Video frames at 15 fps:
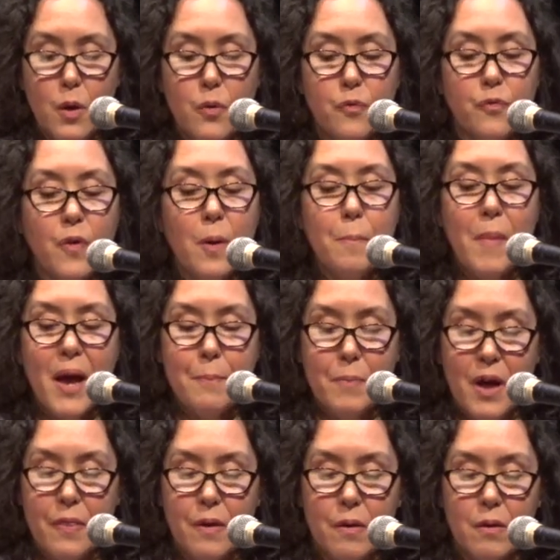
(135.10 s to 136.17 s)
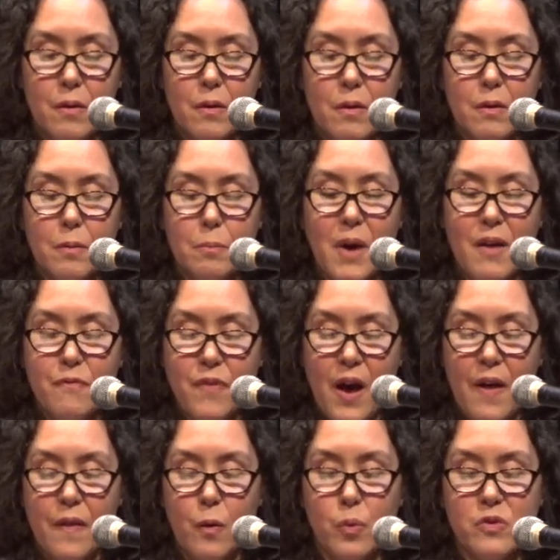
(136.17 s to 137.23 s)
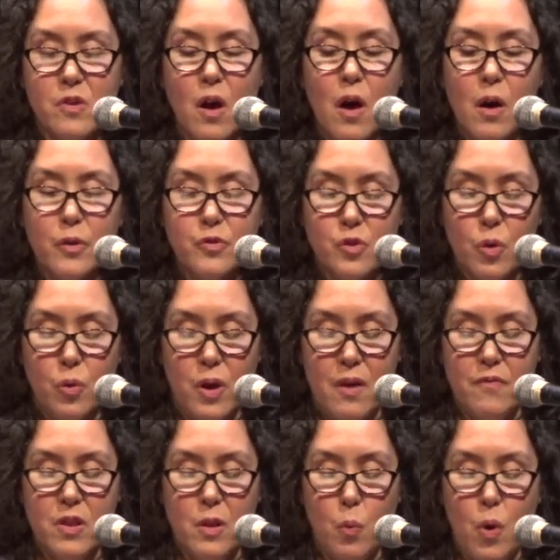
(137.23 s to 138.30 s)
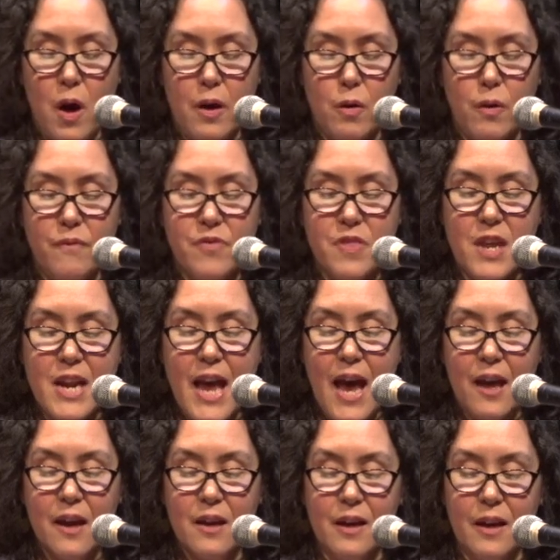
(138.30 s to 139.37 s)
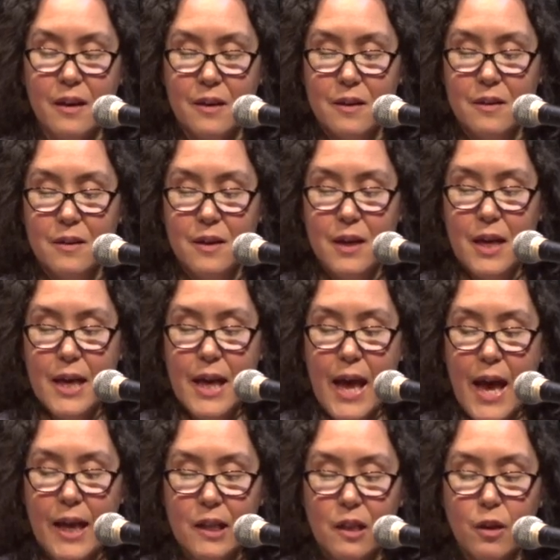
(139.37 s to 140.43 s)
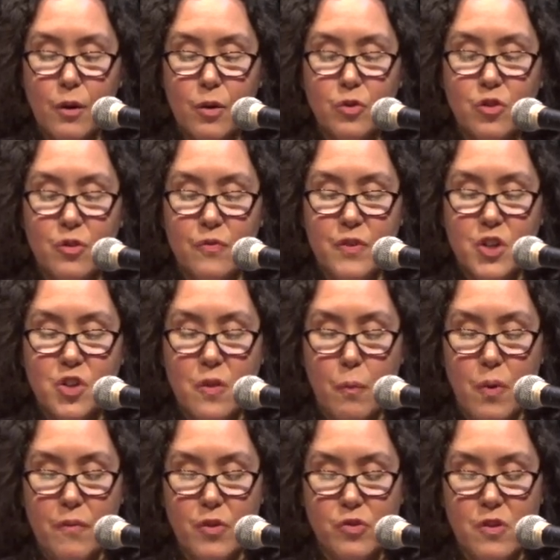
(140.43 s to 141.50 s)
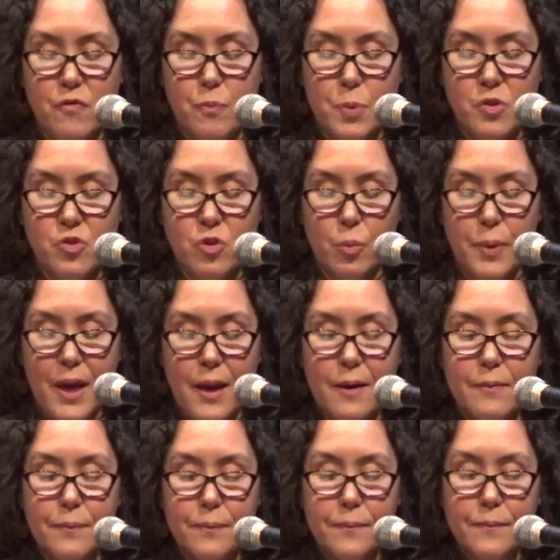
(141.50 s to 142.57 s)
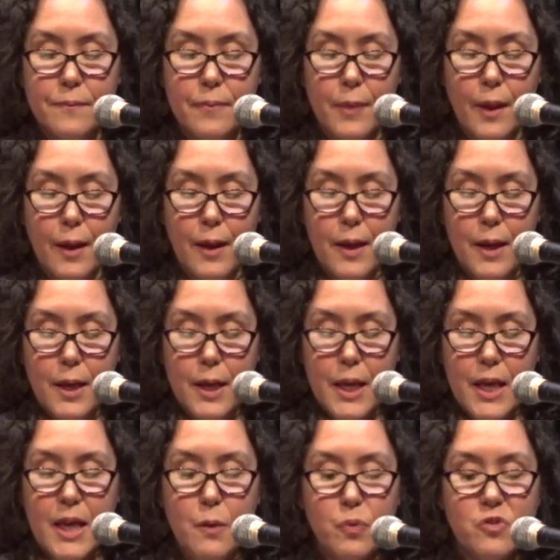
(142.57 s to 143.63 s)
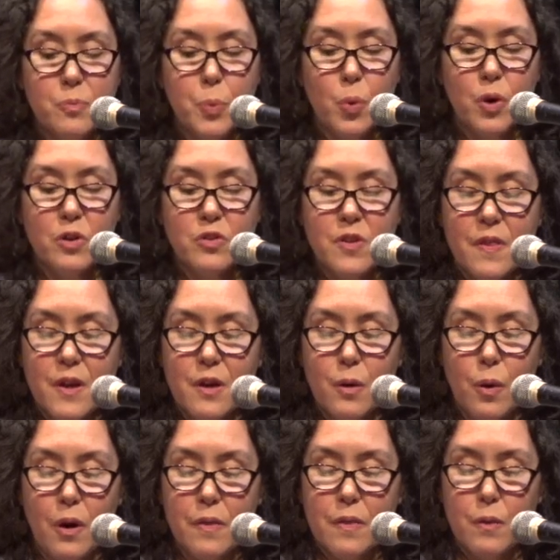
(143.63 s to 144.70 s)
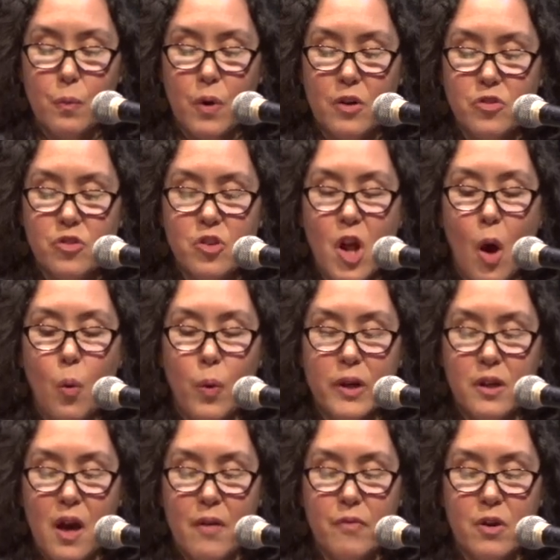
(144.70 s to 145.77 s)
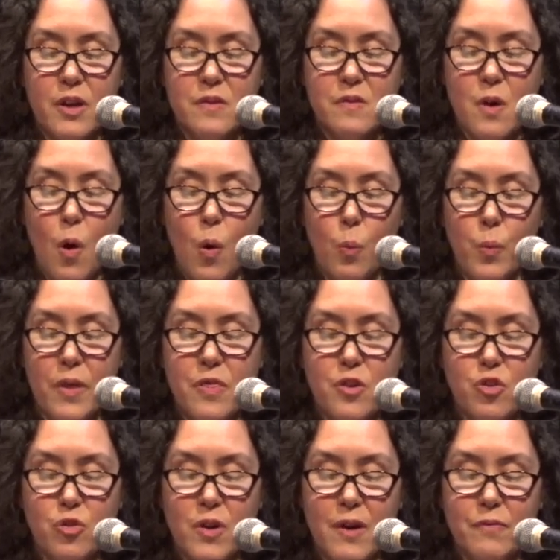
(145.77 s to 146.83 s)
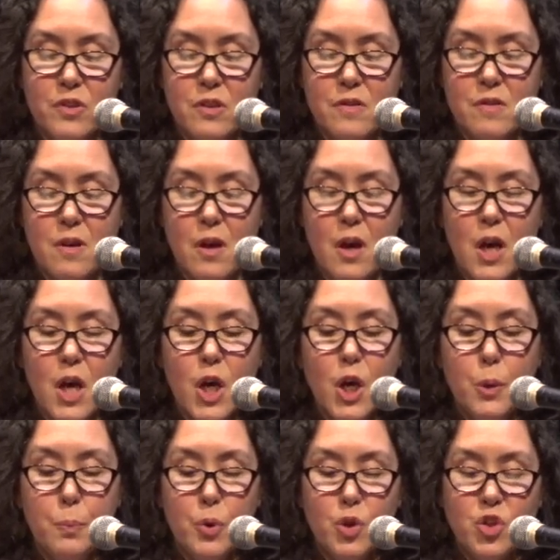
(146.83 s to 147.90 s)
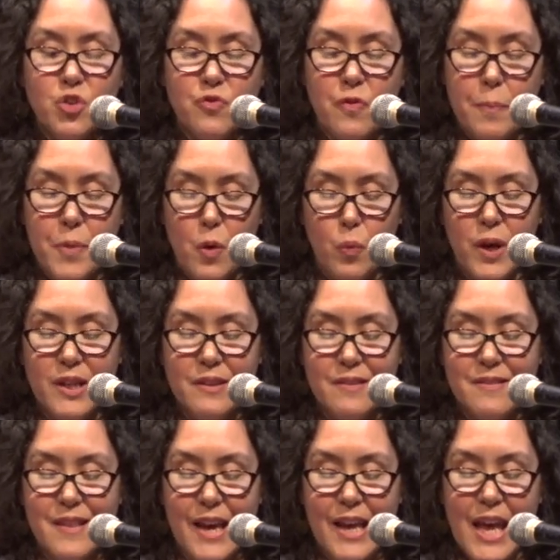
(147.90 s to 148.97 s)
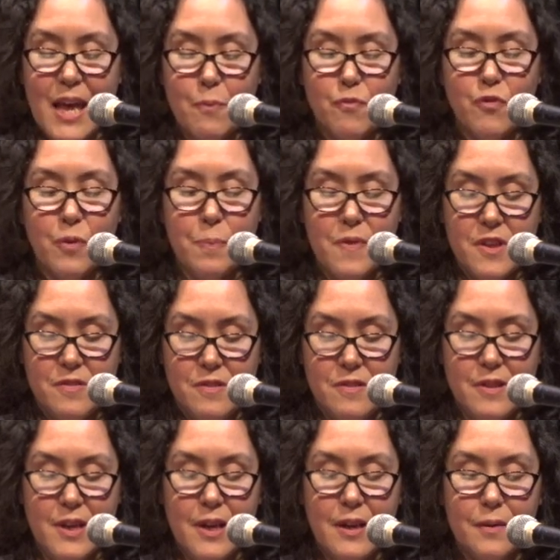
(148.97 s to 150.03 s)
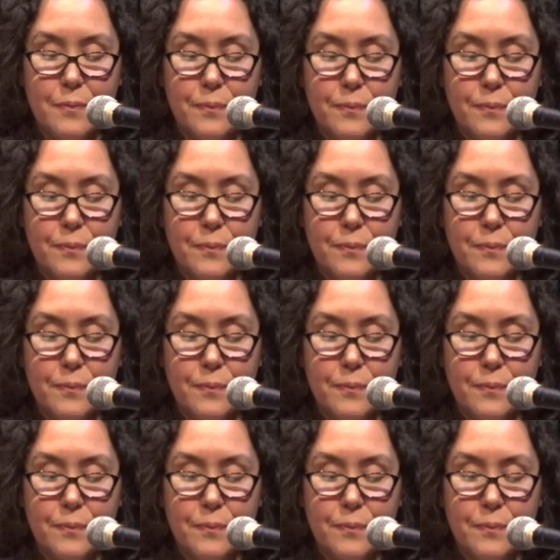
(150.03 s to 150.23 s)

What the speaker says: From my mother, my father was also given the water of the Naknek and learned to fish the rivers of Bristol Bay. He was born to the north, where snow would cover his home with drifts, pushed from the winds that came from the sea.